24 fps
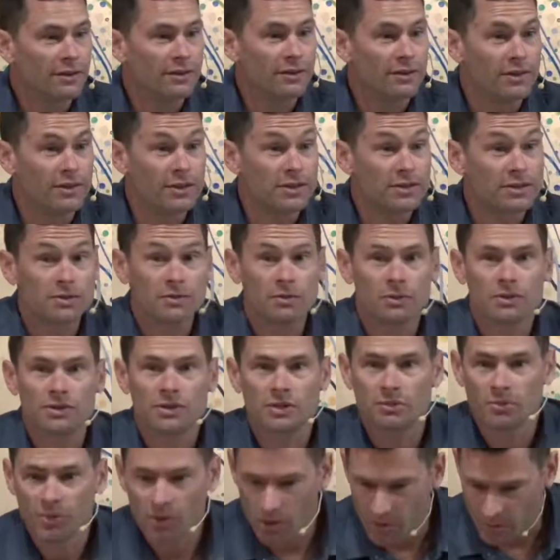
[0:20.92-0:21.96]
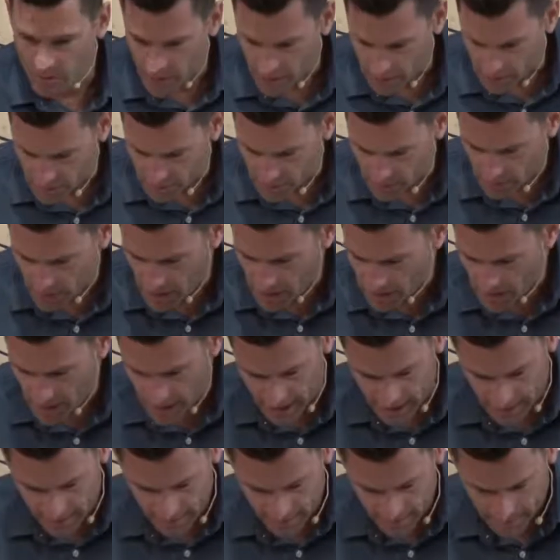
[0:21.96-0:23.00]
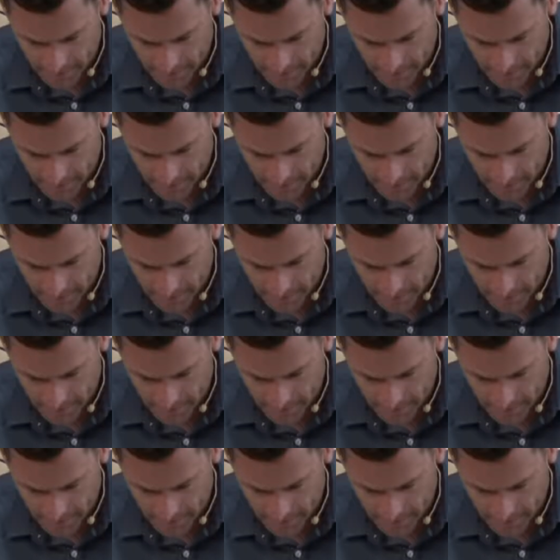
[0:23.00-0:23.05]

this was the poem that was on my mind.